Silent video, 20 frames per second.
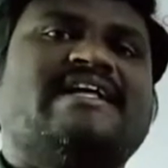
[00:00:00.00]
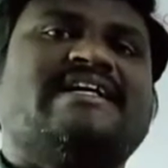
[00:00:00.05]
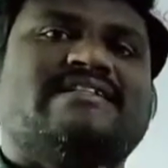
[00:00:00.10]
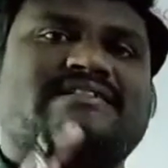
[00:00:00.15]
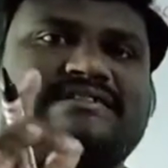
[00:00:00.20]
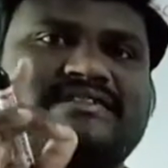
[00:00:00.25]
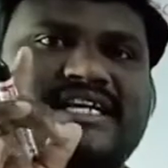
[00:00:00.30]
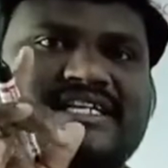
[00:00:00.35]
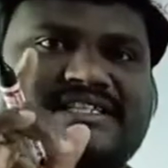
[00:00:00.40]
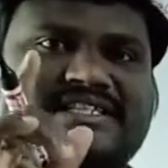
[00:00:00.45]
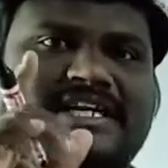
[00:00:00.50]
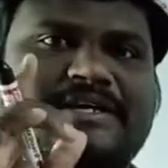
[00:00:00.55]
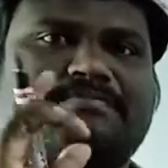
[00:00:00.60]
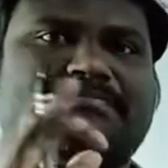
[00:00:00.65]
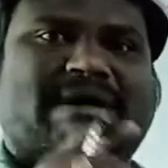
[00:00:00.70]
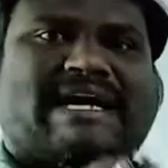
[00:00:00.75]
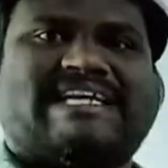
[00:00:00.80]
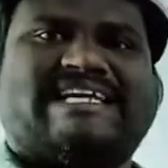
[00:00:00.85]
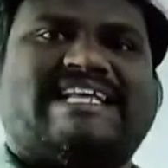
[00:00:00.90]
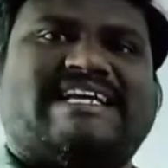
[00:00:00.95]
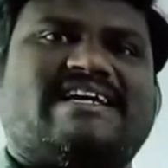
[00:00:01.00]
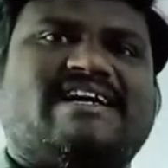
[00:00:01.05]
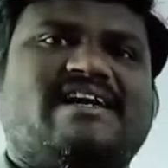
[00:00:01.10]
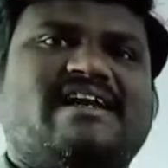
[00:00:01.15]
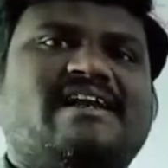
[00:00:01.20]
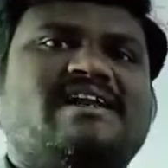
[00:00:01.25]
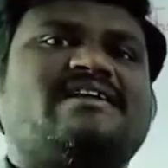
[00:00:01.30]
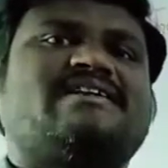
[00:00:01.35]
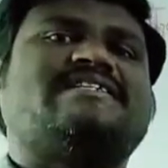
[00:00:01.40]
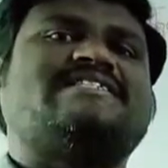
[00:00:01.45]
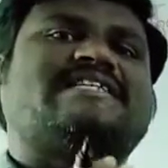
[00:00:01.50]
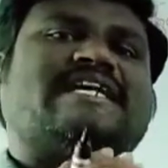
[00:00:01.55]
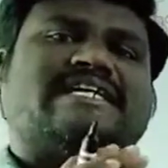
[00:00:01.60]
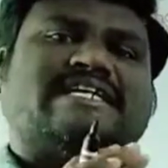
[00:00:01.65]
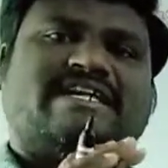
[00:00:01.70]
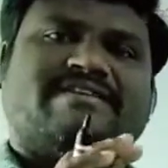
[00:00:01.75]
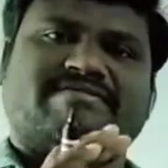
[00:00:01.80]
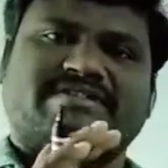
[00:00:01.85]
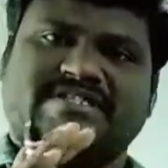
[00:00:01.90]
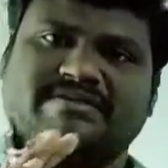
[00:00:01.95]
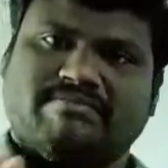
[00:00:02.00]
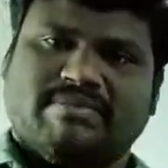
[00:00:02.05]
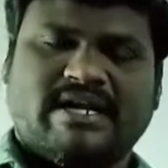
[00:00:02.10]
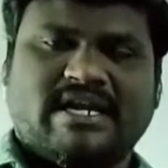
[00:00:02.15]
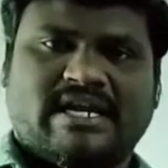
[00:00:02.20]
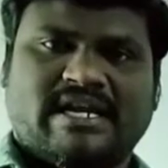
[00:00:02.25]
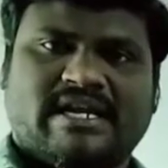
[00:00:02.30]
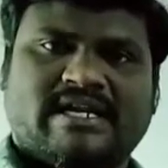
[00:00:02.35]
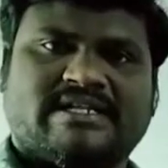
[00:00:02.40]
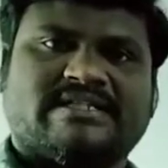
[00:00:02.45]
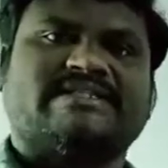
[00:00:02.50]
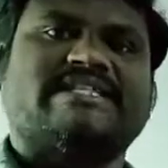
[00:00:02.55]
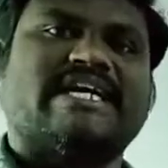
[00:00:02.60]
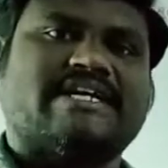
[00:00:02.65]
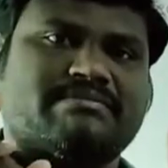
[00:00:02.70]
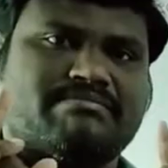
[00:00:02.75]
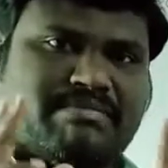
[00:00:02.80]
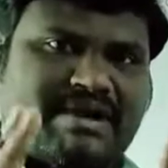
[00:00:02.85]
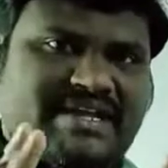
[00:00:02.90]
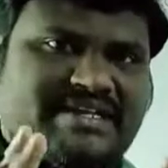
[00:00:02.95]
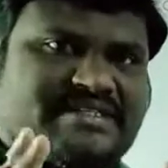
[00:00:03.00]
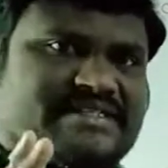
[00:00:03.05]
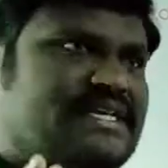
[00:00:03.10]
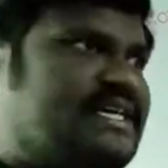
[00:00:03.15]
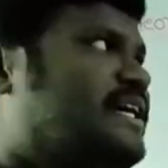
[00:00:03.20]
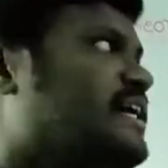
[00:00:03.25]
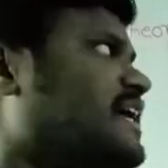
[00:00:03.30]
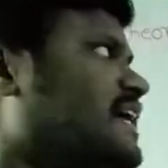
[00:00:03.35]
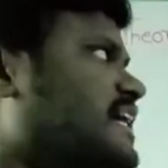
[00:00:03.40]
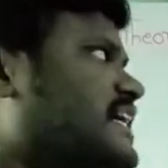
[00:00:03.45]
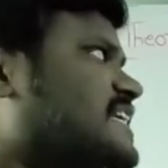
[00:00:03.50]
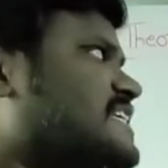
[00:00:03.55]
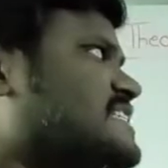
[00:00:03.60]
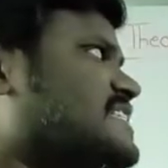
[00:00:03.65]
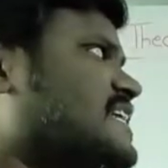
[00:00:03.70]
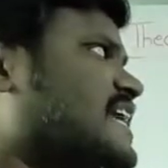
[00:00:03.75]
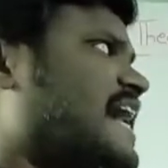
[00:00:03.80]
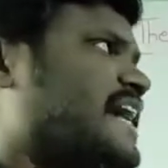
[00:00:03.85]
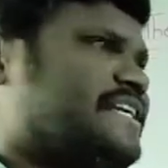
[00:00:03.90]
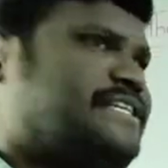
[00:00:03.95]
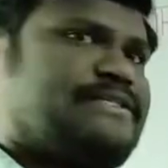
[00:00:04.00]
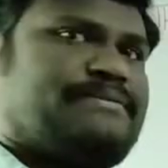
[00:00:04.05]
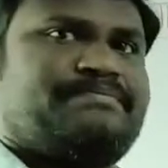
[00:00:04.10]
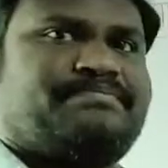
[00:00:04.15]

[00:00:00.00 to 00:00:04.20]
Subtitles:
then that particle is indivisible. That means it is an atom.